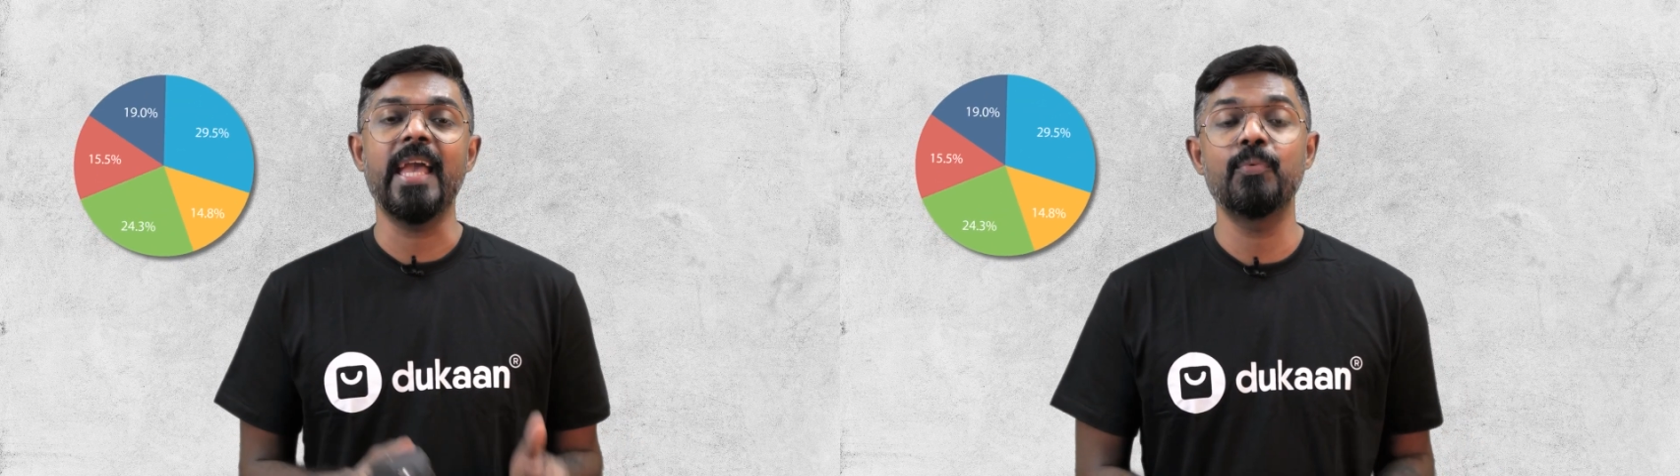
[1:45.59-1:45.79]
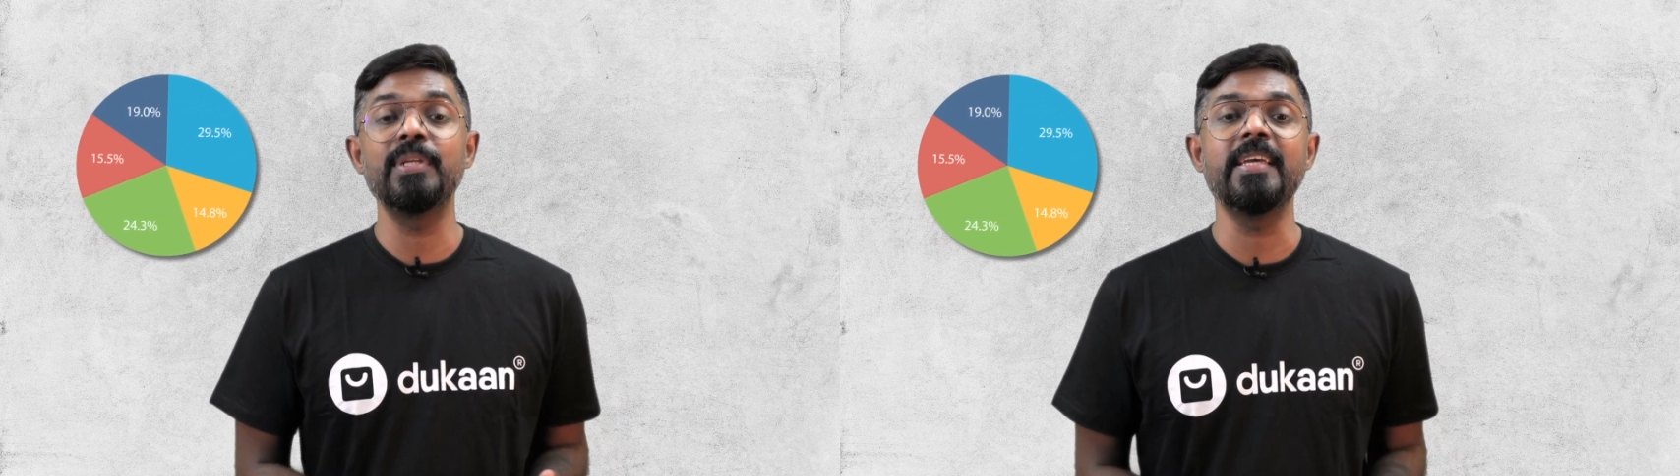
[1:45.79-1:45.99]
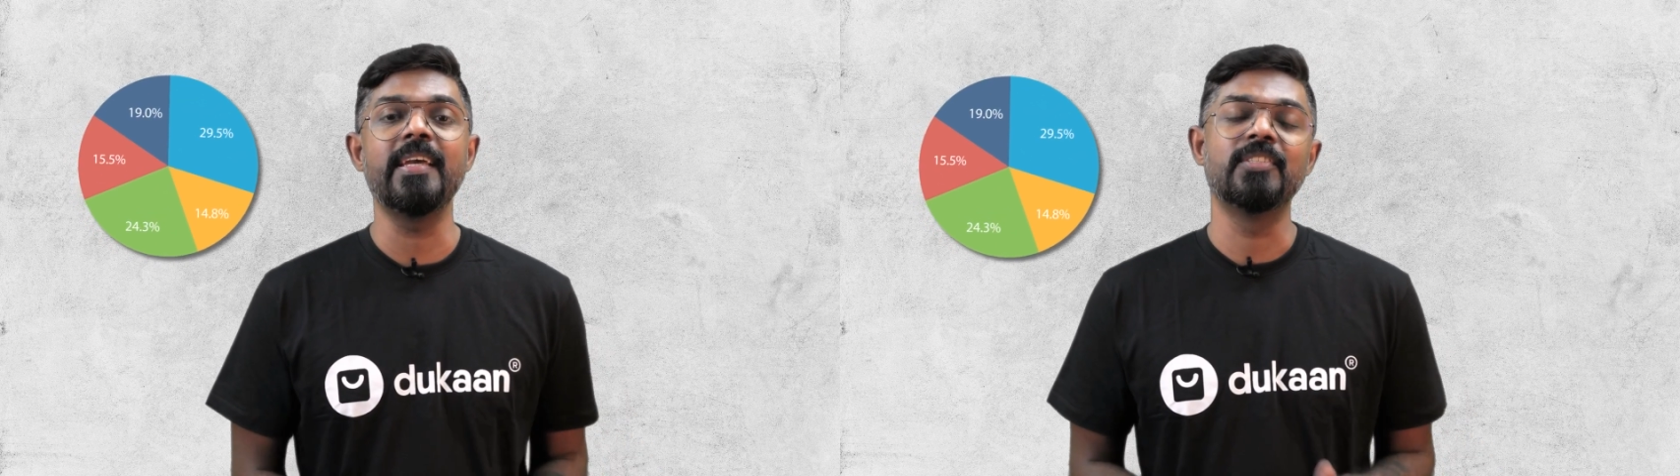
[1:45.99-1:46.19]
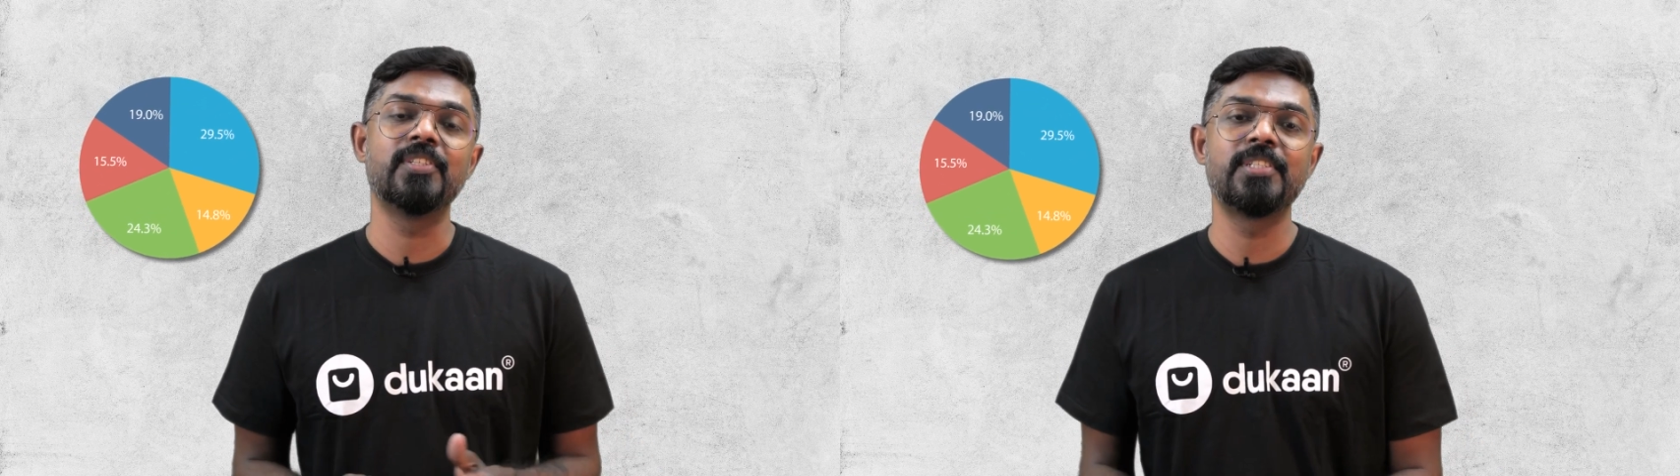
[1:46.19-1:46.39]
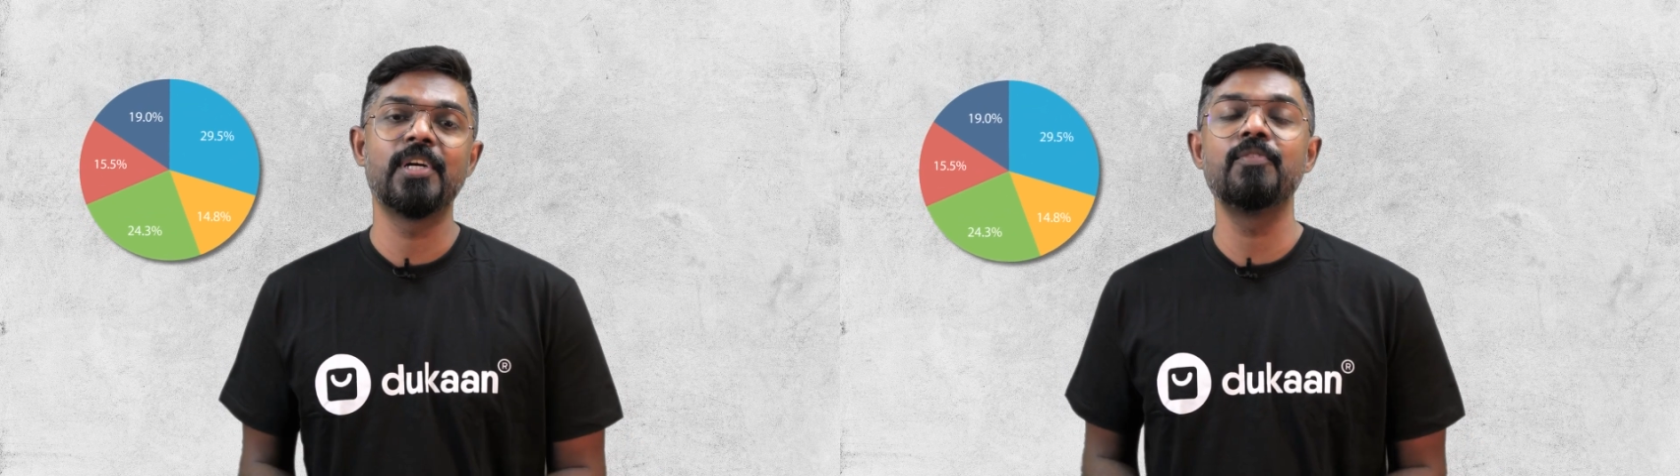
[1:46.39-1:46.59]
equity in
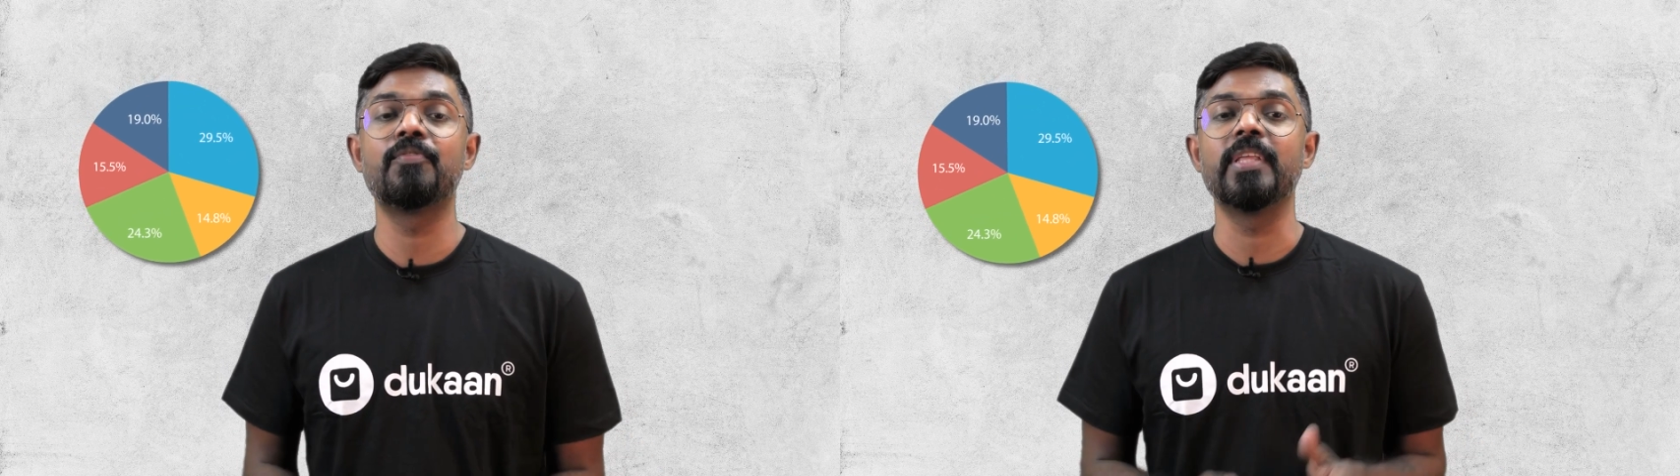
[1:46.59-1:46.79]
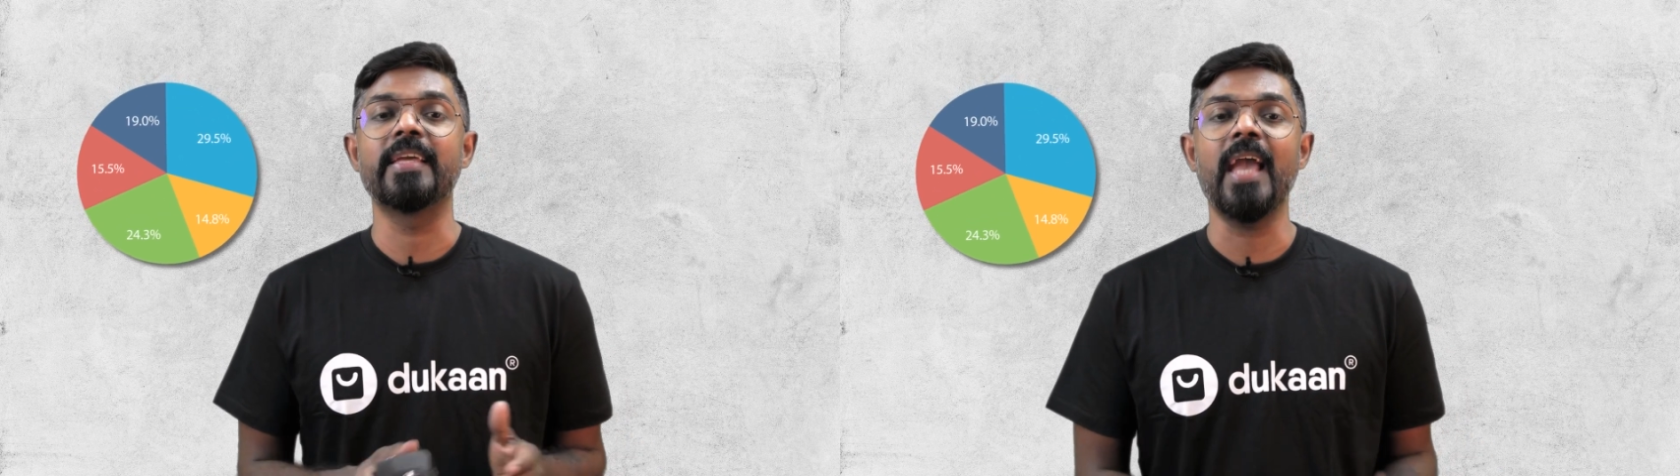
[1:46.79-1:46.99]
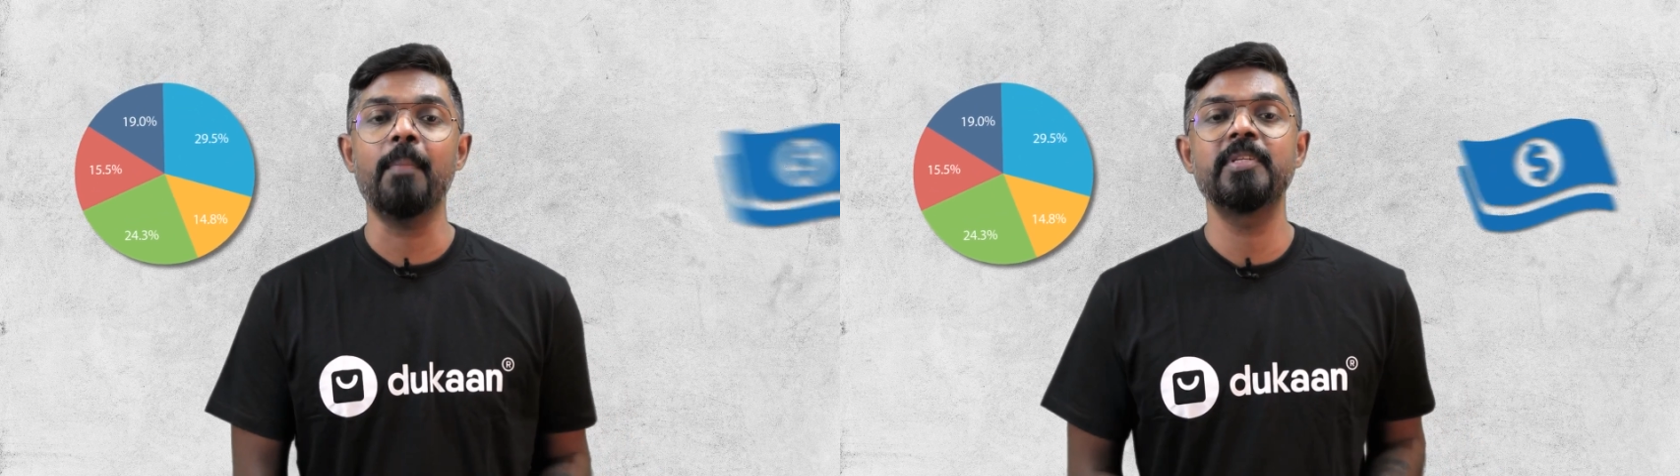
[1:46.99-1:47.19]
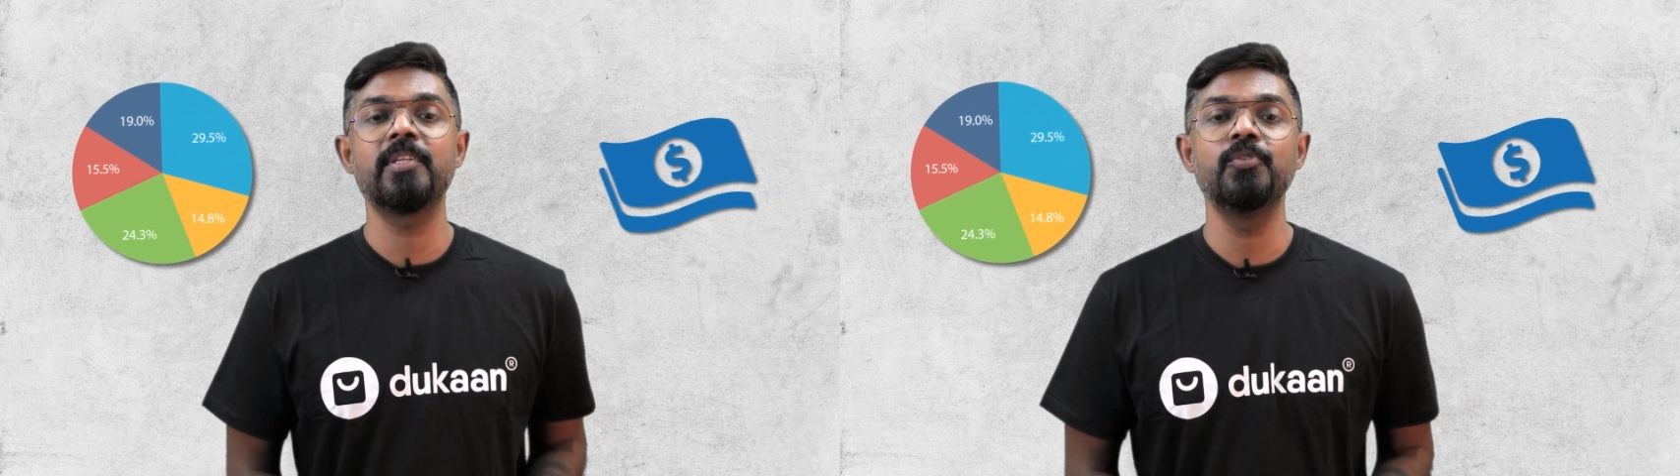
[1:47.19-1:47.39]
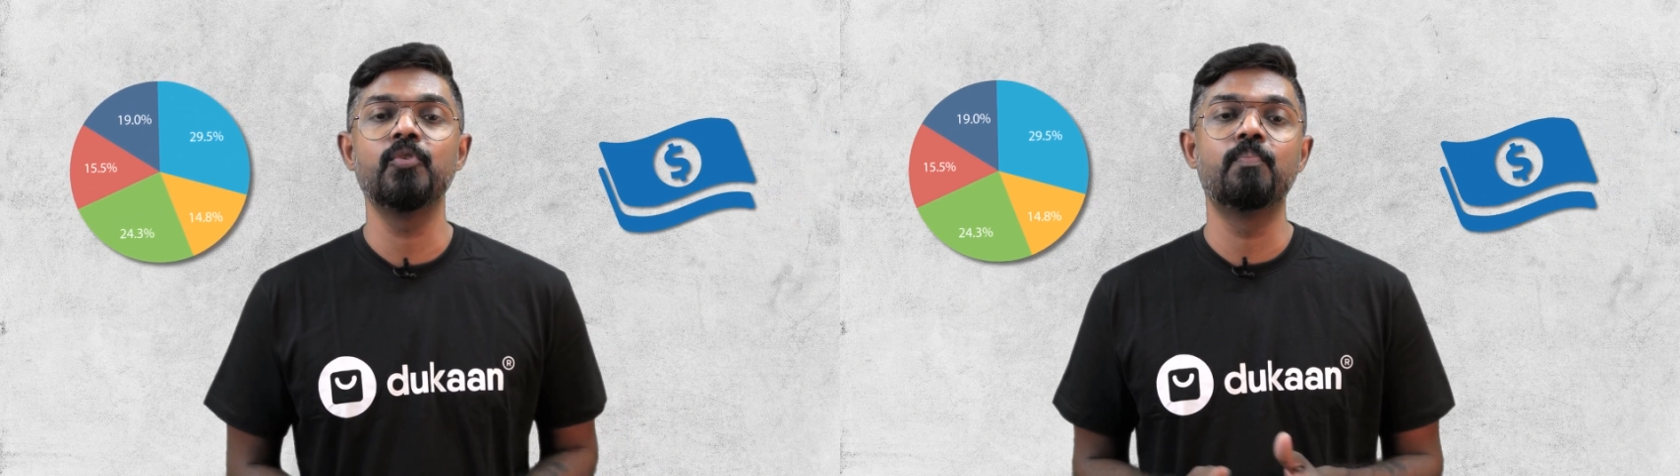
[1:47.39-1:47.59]
return for the
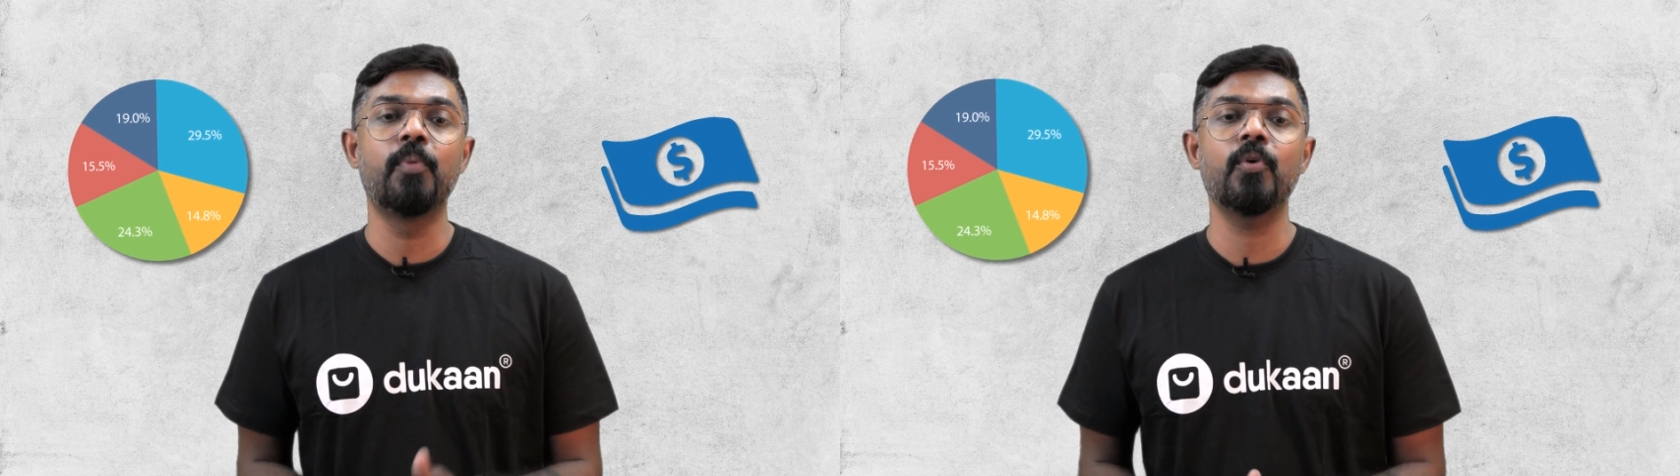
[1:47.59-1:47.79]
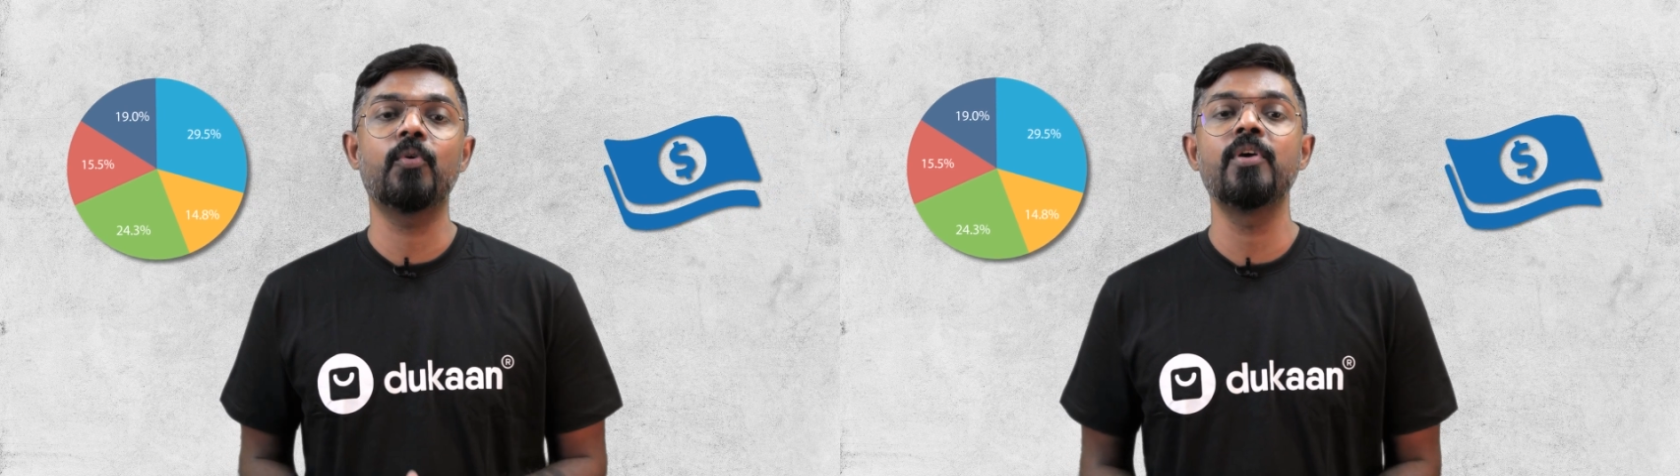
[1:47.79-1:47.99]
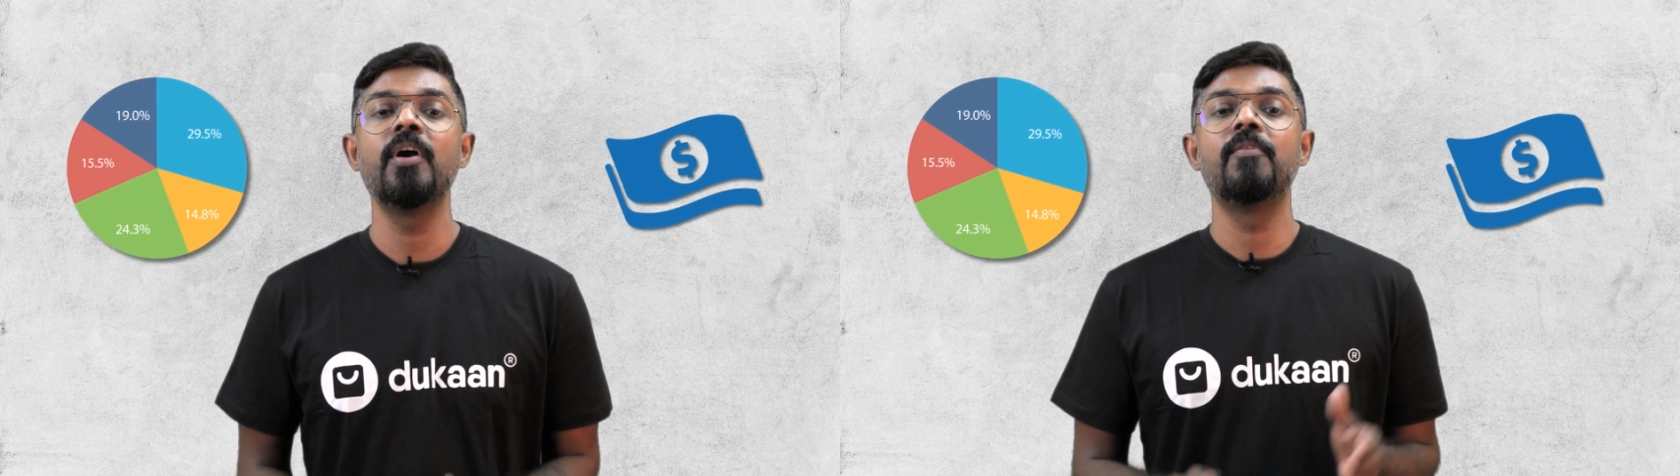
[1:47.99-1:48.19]
capital you borrowed